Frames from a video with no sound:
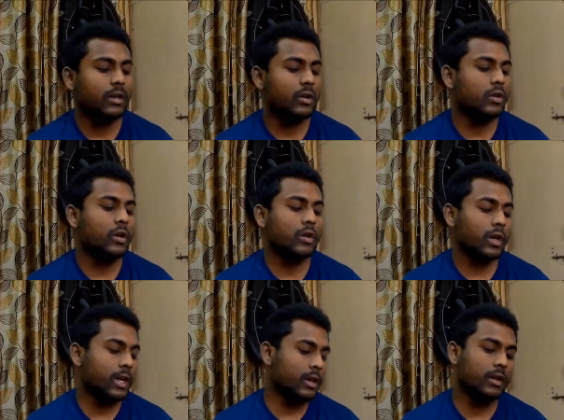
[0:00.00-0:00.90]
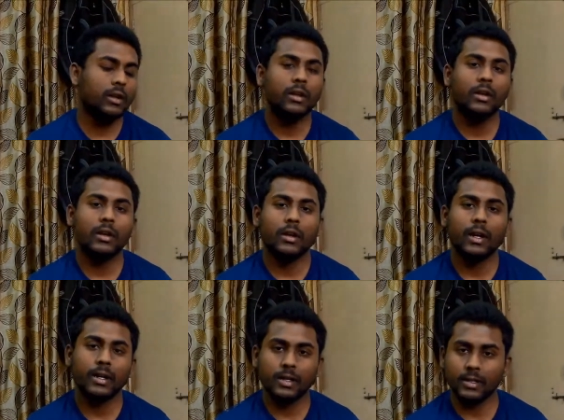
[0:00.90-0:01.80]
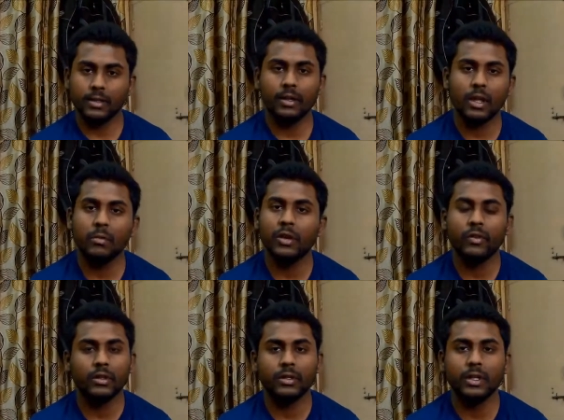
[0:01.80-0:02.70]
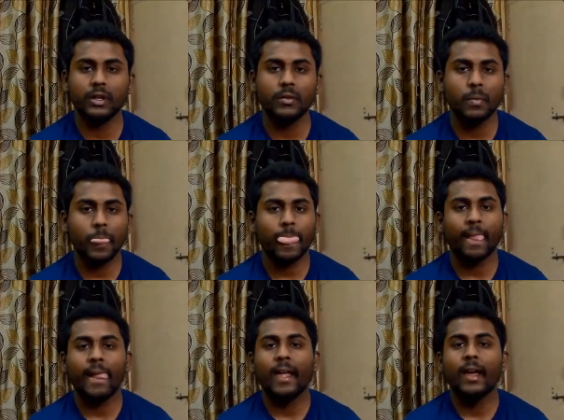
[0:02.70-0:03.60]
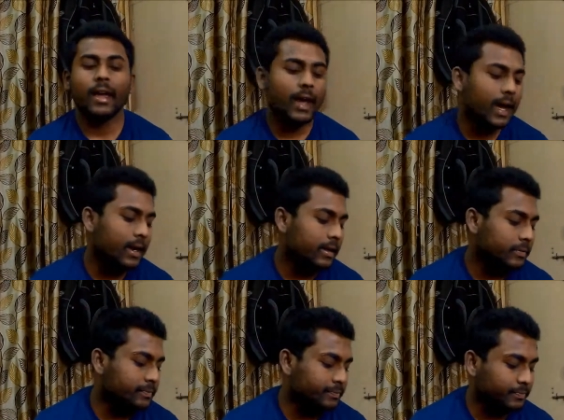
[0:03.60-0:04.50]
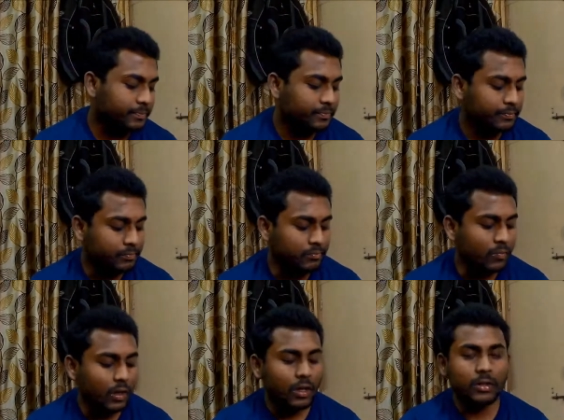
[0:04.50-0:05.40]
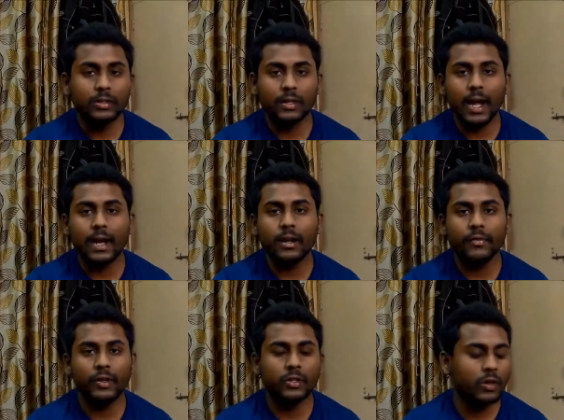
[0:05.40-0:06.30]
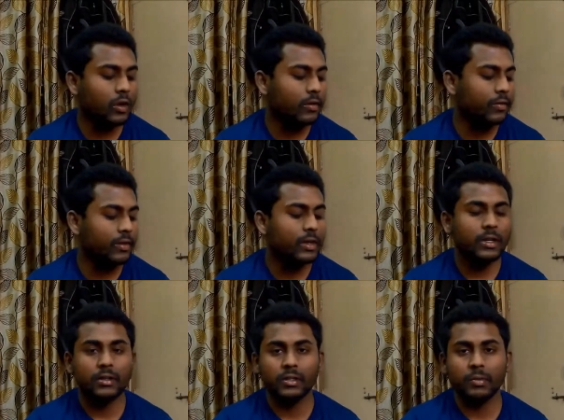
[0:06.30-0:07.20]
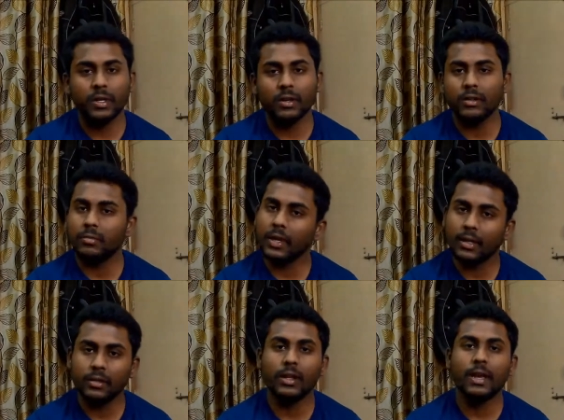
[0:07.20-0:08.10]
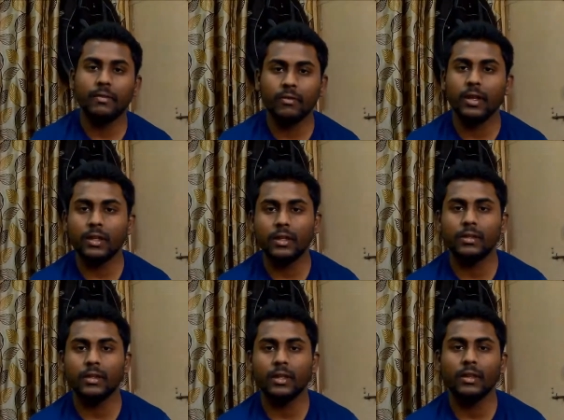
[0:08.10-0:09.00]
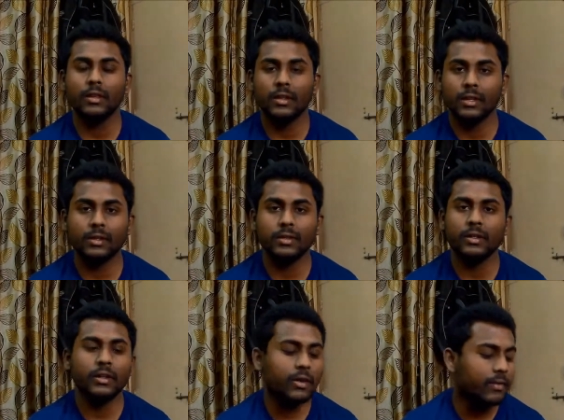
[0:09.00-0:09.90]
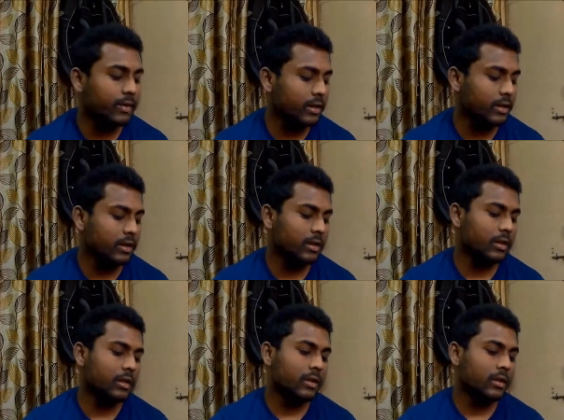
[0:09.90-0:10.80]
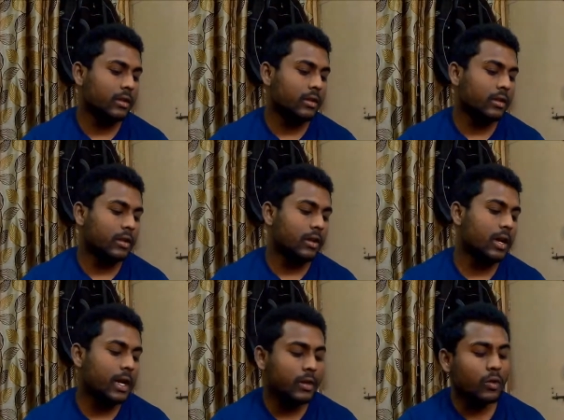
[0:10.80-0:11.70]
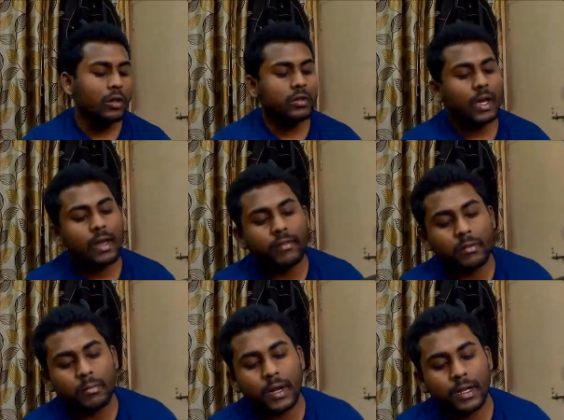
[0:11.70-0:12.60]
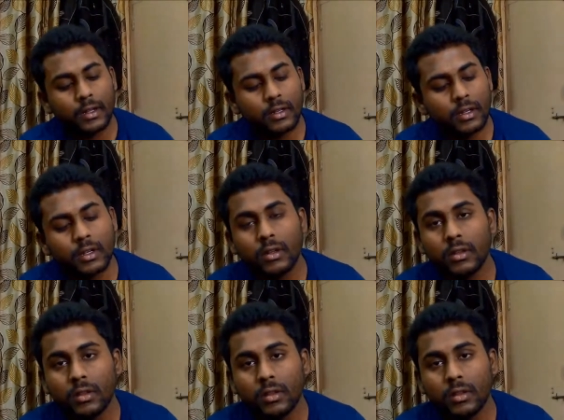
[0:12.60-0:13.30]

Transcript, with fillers: good looking and a decent helmet for the city and this added feature of the speakers makes life very easy in city traffic and you also have a button here